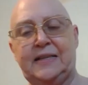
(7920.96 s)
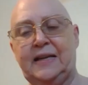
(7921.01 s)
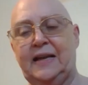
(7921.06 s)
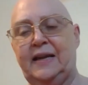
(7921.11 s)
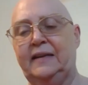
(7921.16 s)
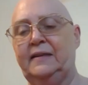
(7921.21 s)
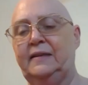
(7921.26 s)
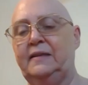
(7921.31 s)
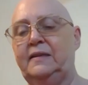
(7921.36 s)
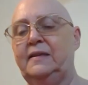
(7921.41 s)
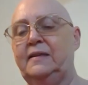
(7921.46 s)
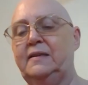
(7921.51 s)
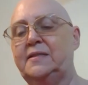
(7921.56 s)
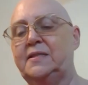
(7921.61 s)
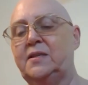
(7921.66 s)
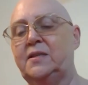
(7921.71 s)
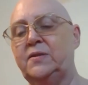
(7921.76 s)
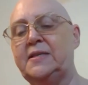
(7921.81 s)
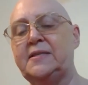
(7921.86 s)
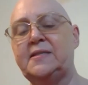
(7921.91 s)
and
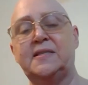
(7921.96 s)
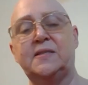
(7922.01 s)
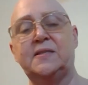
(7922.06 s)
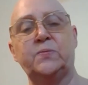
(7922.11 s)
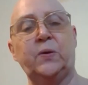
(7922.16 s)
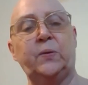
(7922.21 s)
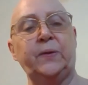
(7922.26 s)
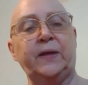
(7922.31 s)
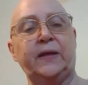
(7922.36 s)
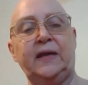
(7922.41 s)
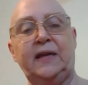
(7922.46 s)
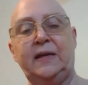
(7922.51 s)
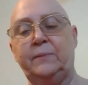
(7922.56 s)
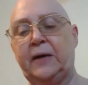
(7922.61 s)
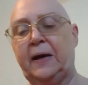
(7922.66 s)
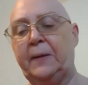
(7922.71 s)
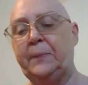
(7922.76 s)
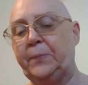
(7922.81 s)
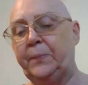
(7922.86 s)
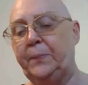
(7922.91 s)
so this is what we came
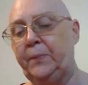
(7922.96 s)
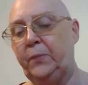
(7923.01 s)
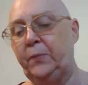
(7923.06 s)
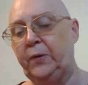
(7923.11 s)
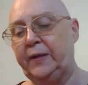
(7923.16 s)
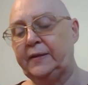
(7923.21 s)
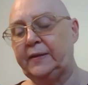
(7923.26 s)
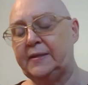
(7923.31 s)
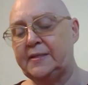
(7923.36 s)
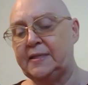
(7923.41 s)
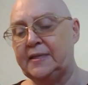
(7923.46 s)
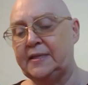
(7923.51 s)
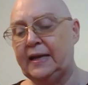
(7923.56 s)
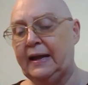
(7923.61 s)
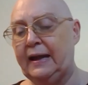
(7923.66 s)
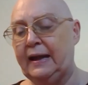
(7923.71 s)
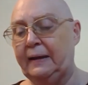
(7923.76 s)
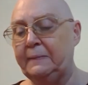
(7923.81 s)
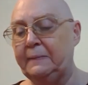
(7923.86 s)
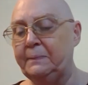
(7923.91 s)
up with
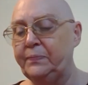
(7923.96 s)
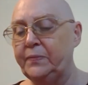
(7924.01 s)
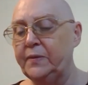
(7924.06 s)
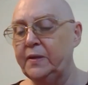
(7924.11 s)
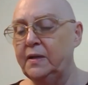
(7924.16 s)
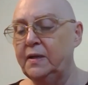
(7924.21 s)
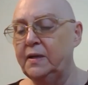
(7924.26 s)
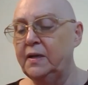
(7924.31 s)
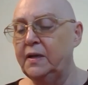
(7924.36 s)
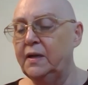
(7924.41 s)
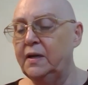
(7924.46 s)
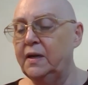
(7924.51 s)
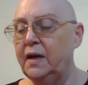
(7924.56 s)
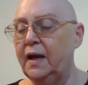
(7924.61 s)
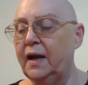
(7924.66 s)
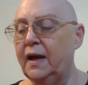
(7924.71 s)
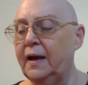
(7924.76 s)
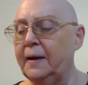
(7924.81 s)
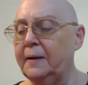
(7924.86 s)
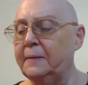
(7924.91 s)
today.
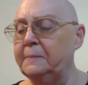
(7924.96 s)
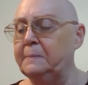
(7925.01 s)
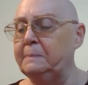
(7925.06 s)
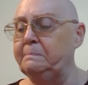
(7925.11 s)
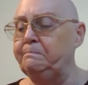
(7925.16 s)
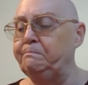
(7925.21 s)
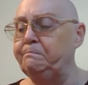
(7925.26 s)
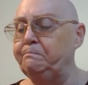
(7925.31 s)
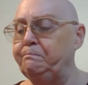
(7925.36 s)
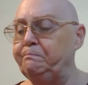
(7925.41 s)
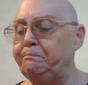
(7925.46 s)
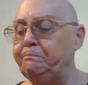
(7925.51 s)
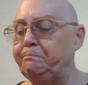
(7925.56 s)
Um,